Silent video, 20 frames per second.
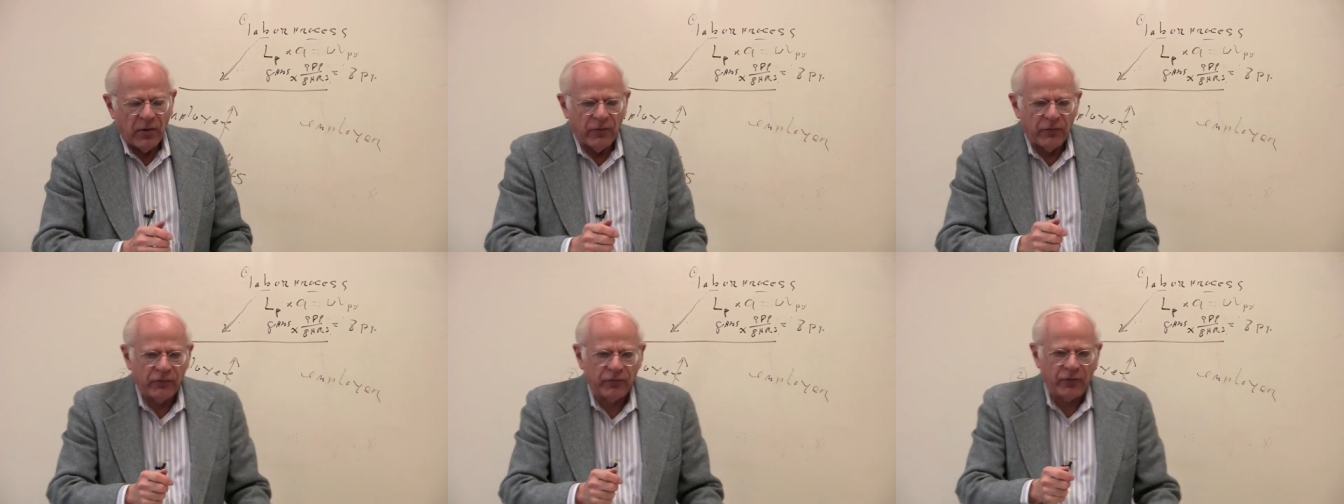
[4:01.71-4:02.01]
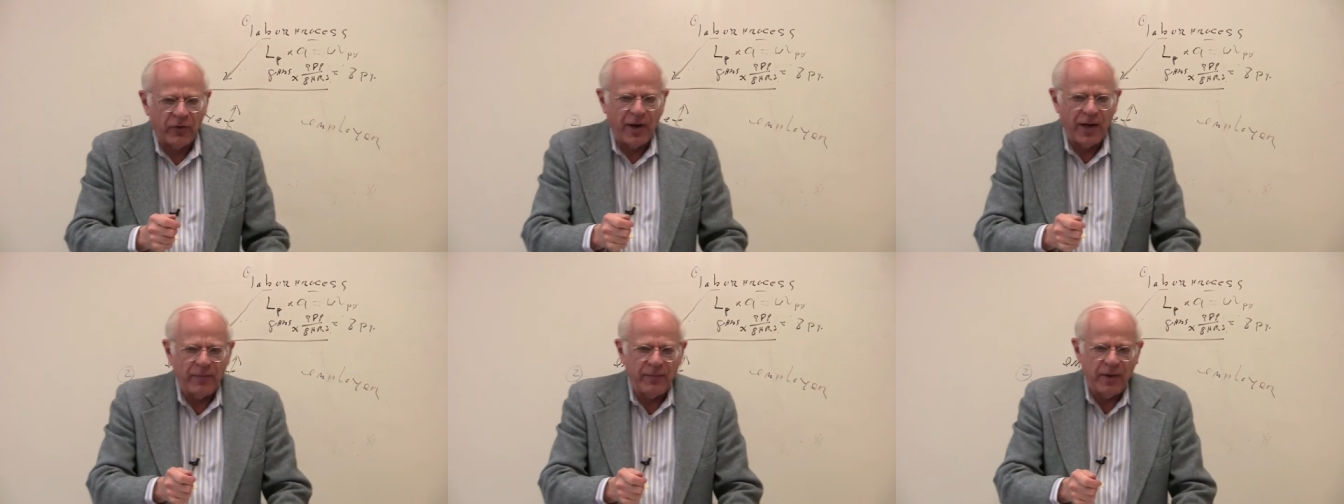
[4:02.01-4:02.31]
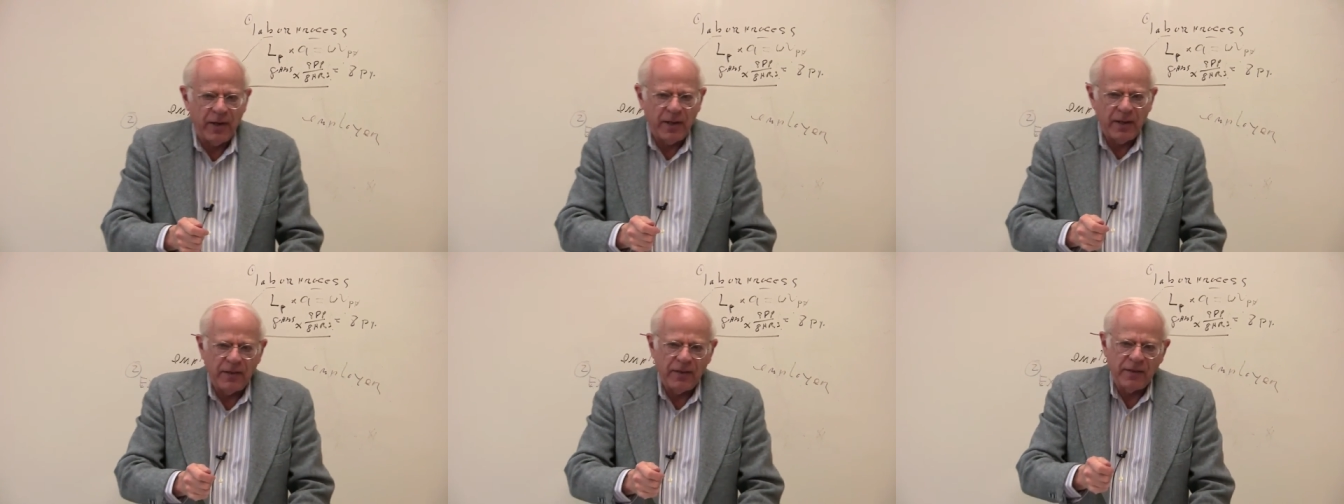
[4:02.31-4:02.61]

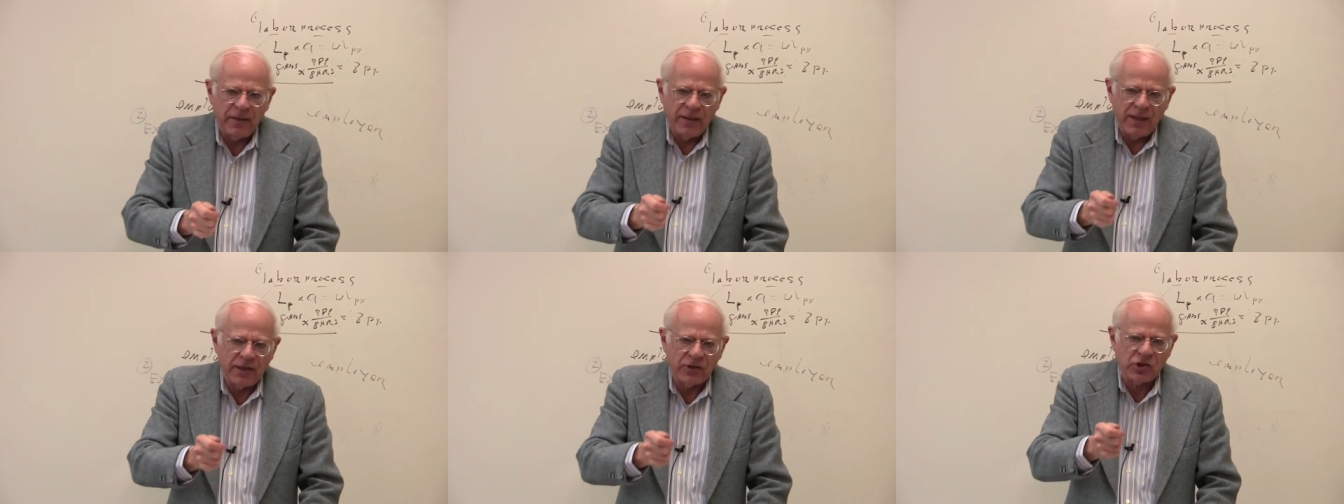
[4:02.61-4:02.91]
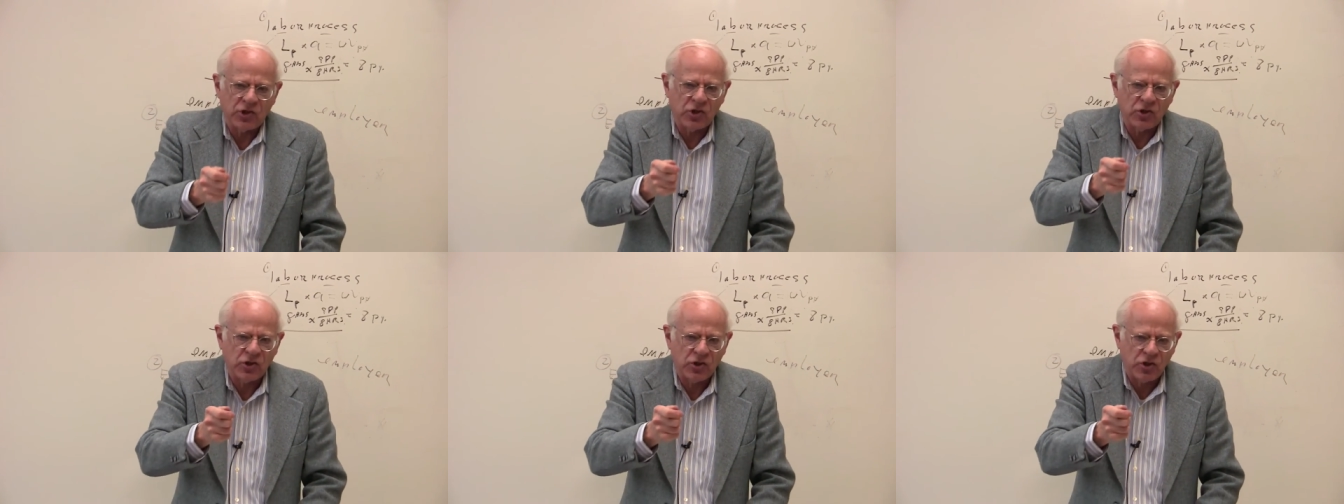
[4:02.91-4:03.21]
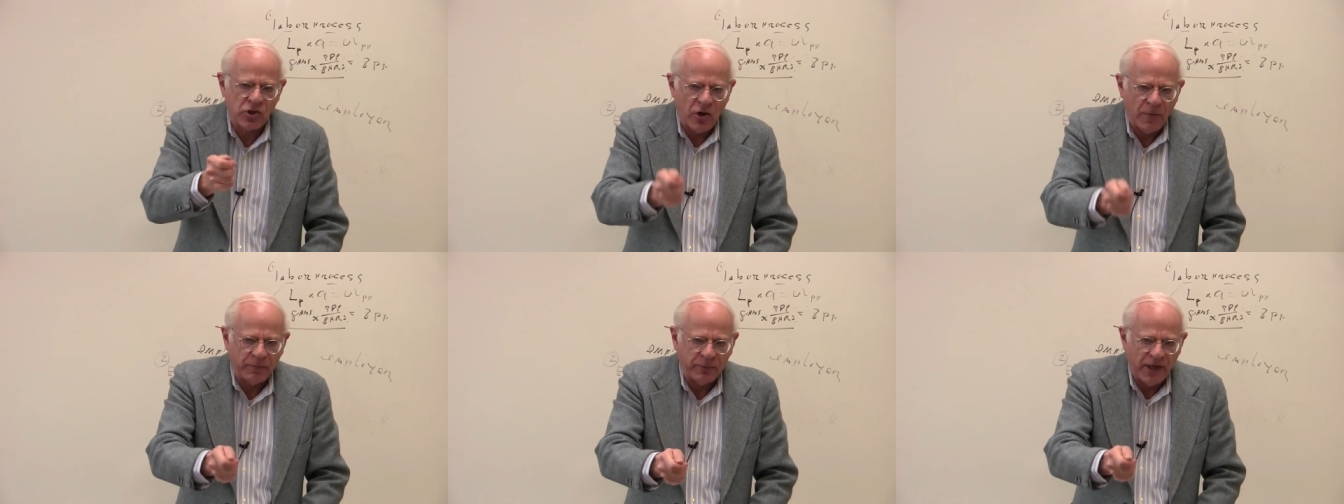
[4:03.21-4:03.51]
from the
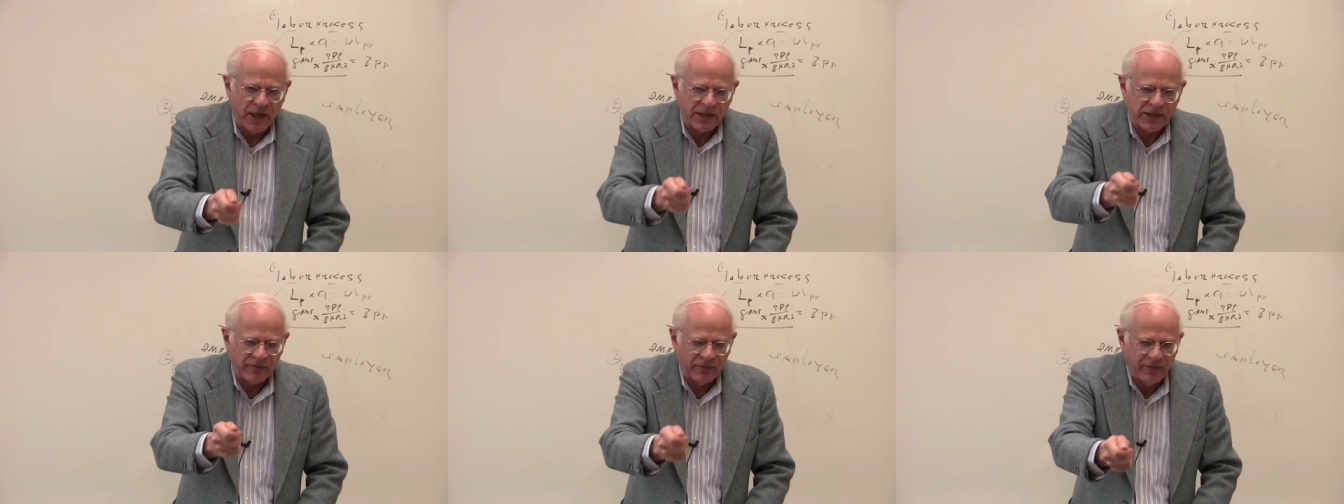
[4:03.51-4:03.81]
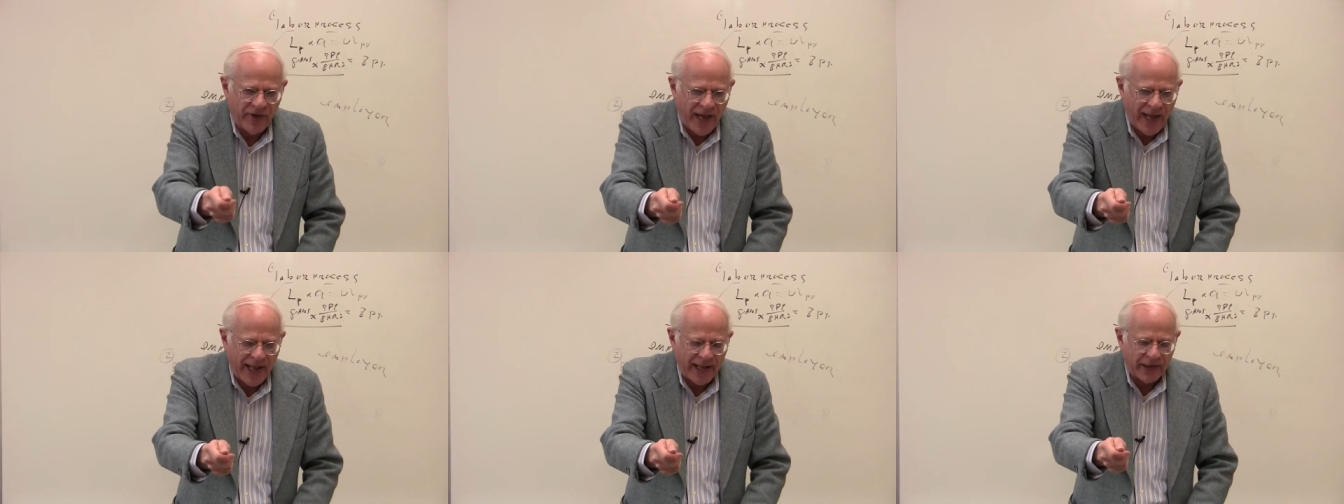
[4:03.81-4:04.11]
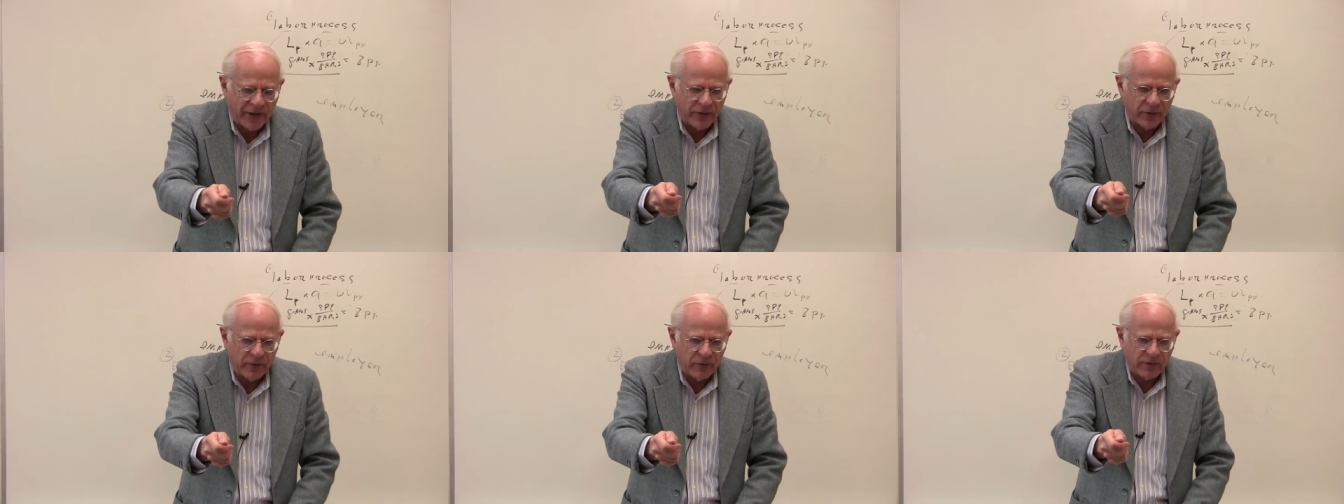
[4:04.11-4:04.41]
surplus
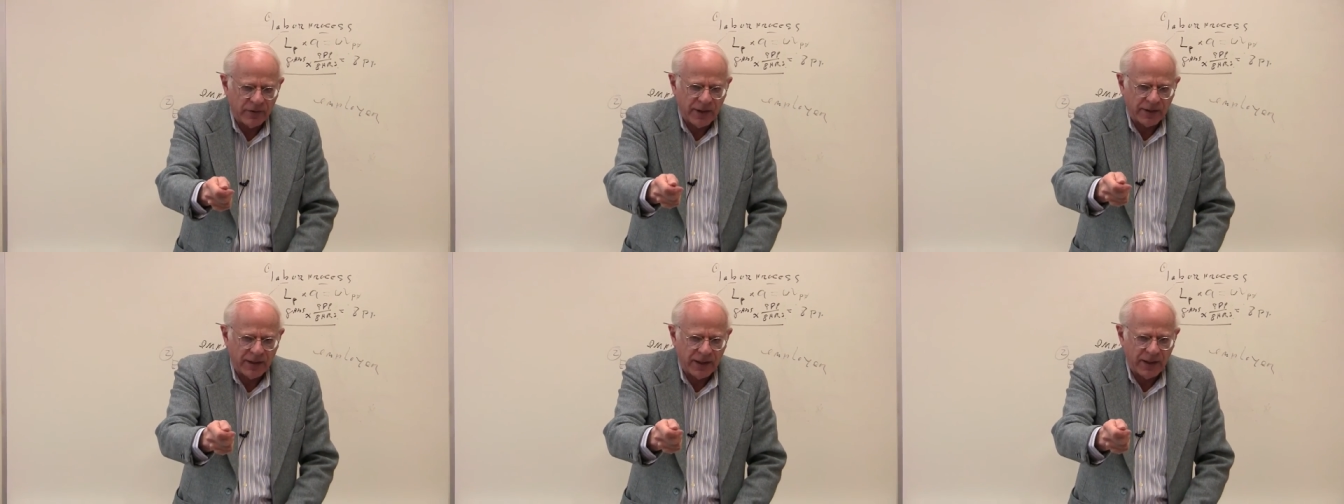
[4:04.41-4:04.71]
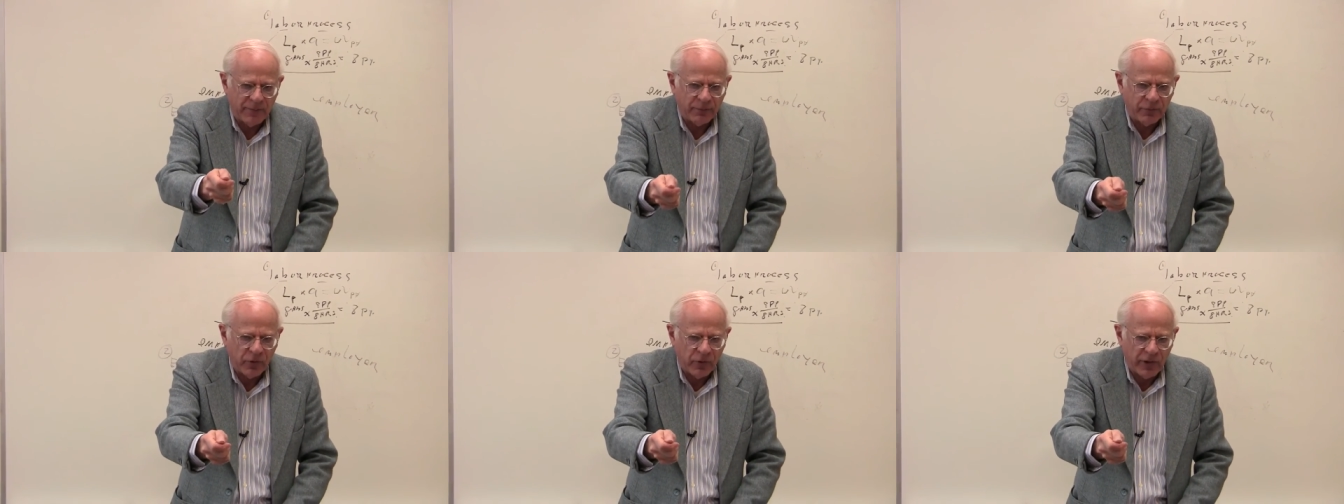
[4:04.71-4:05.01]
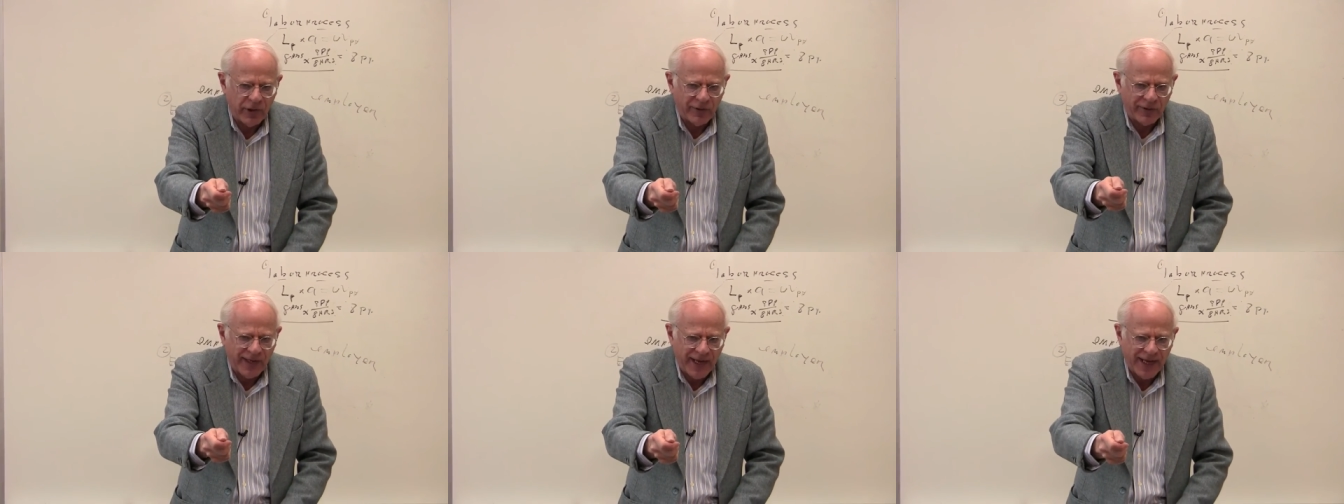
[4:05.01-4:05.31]
value that the
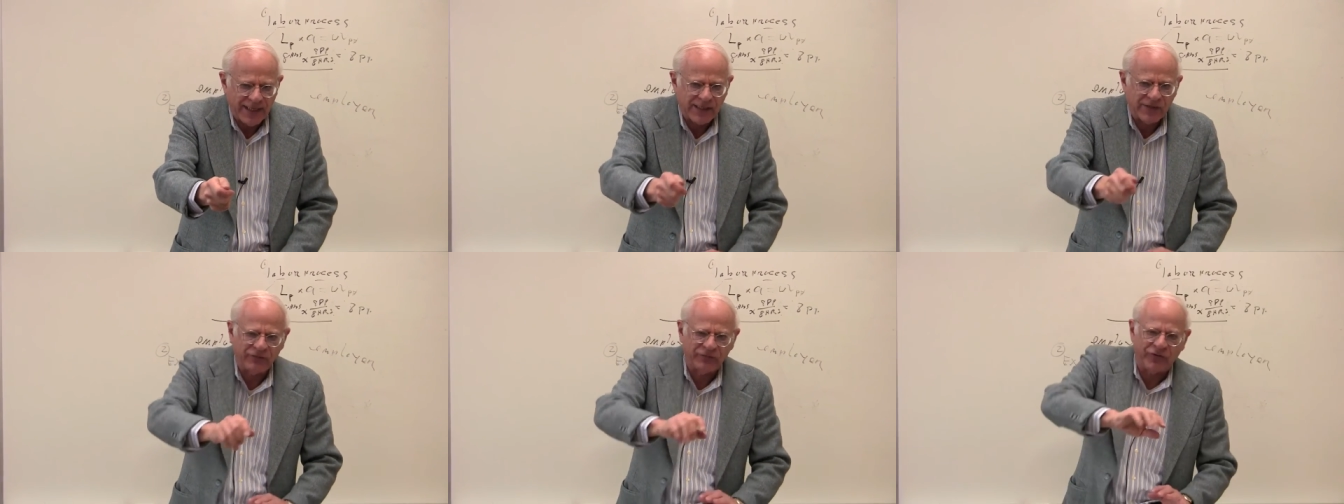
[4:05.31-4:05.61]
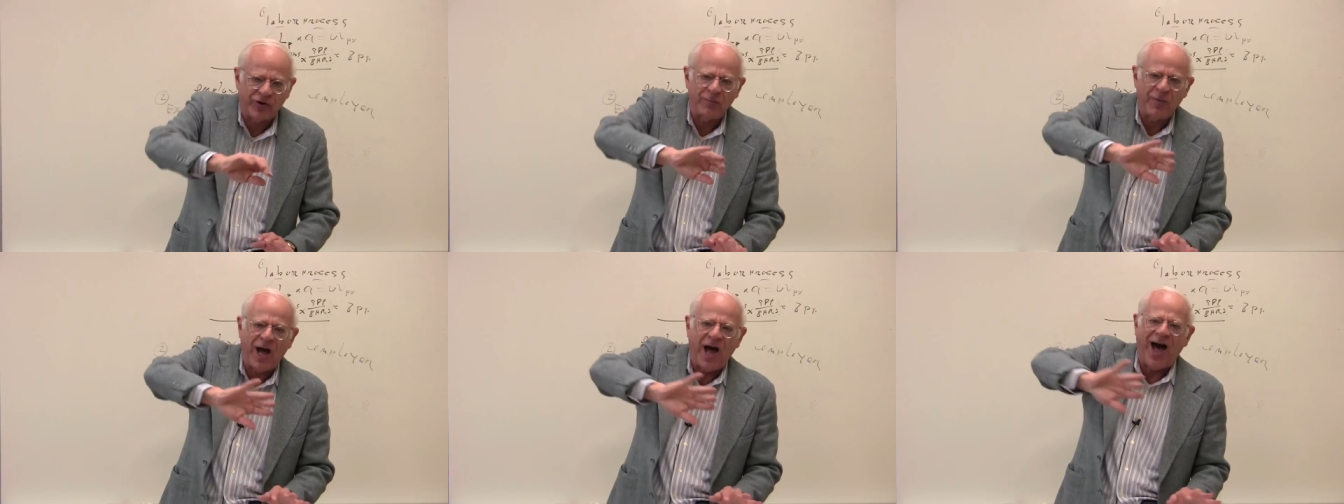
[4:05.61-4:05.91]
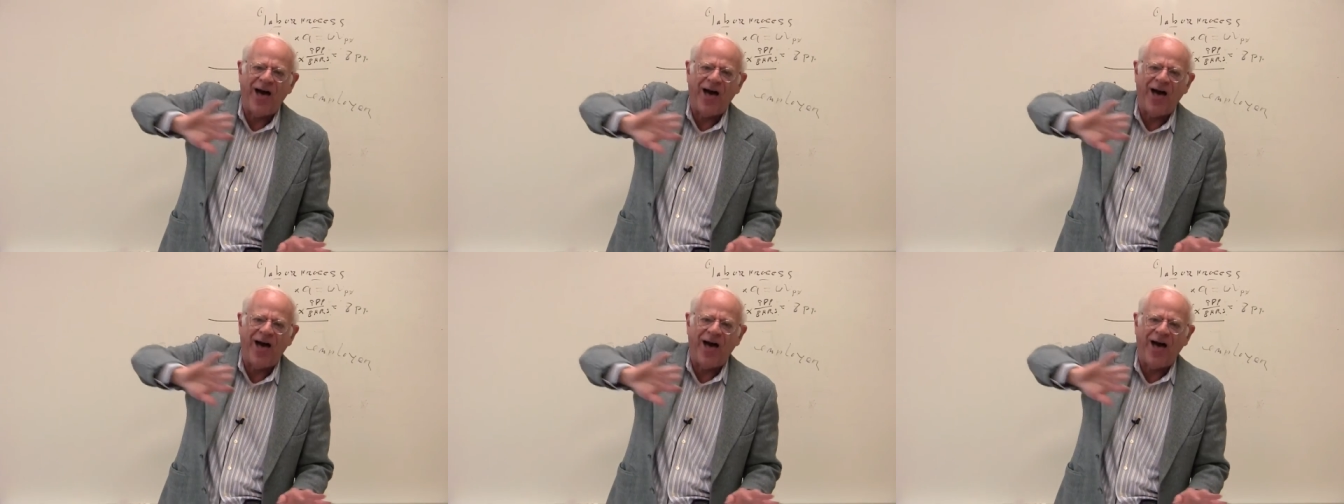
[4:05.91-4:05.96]
employer gets from